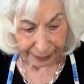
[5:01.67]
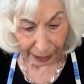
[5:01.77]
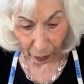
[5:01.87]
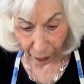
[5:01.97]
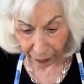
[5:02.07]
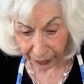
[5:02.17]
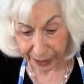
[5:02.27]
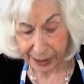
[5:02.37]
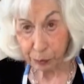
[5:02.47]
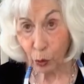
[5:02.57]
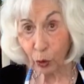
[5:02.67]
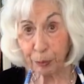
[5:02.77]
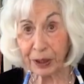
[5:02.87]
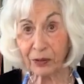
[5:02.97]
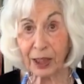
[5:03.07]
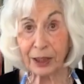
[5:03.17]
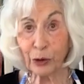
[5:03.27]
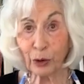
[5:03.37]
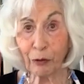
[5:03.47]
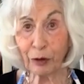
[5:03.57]
Now, the small bit that I
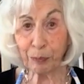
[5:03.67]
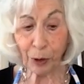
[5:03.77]
took off the